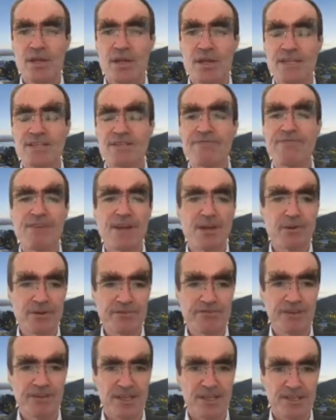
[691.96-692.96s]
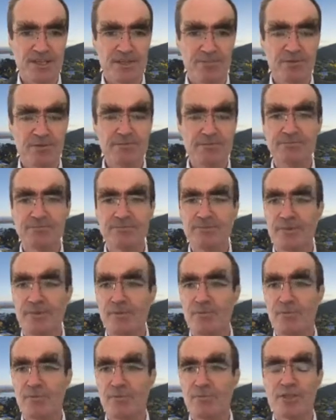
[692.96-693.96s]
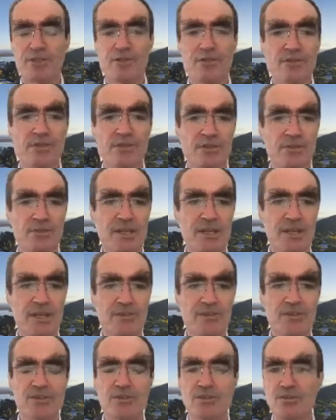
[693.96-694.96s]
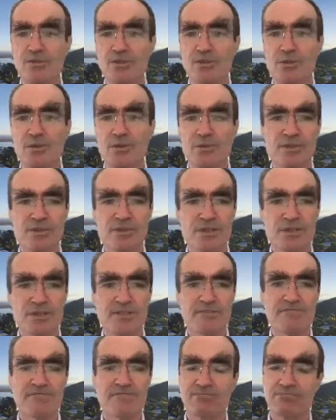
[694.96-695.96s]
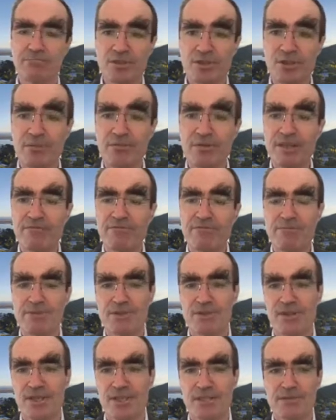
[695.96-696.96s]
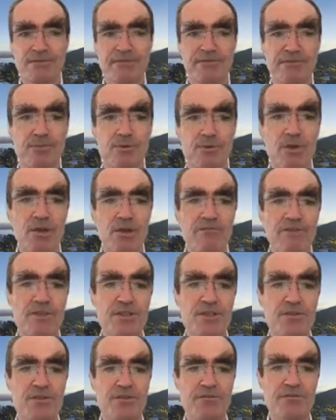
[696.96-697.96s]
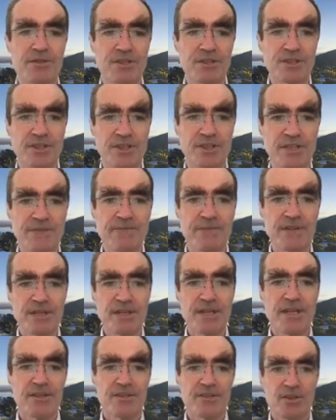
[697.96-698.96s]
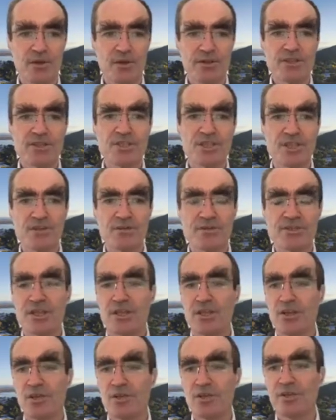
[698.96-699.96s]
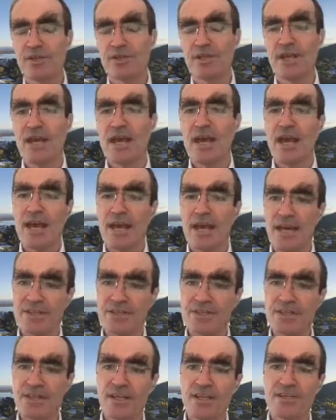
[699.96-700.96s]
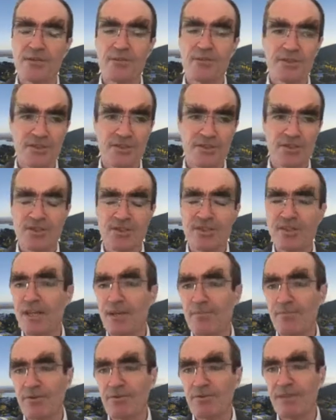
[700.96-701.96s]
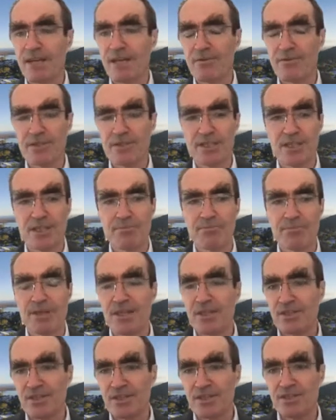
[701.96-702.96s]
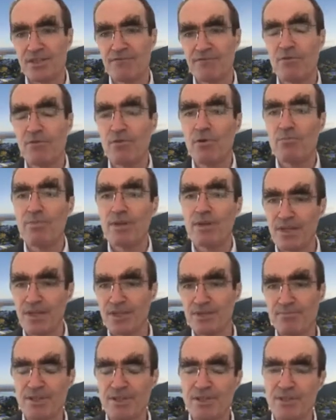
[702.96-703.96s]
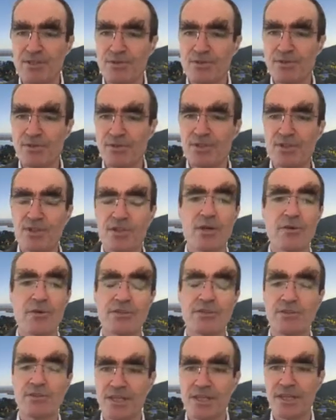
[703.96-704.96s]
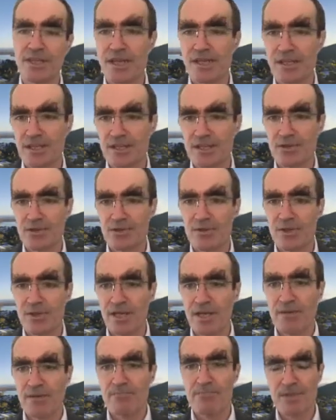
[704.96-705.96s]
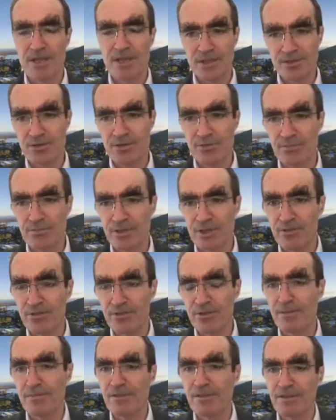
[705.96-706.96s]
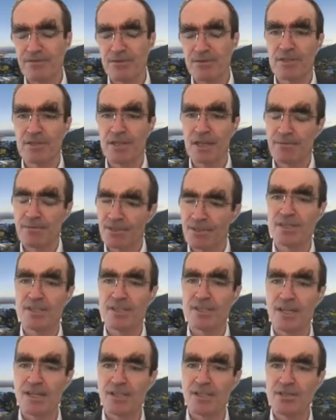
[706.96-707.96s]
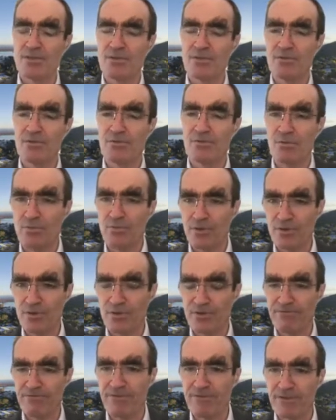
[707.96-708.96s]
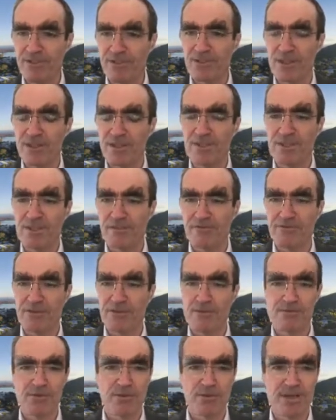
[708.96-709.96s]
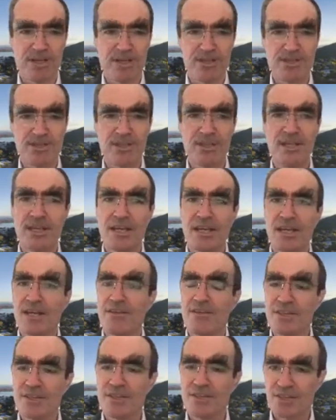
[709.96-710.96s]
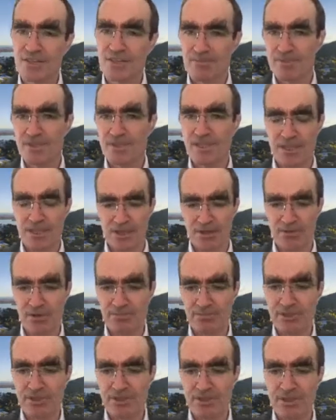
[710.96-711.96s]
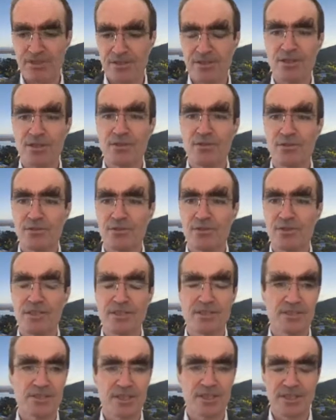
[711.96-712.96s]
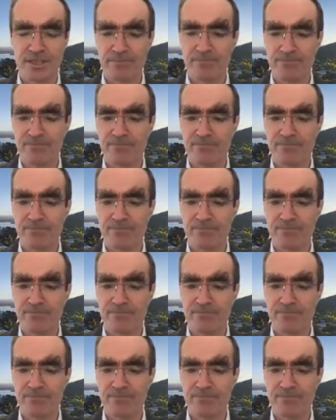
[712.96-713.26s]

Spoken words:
It's very flexible. Students are allowed to choose courses predominantly from science, but from all over the university. The honours year is included, and there is a certain number of guaranteed places for PhD students to go into the ANU medical program. And if you're coming to the ANU with your sights set firmly on medicine, this is a particular option that you should consider.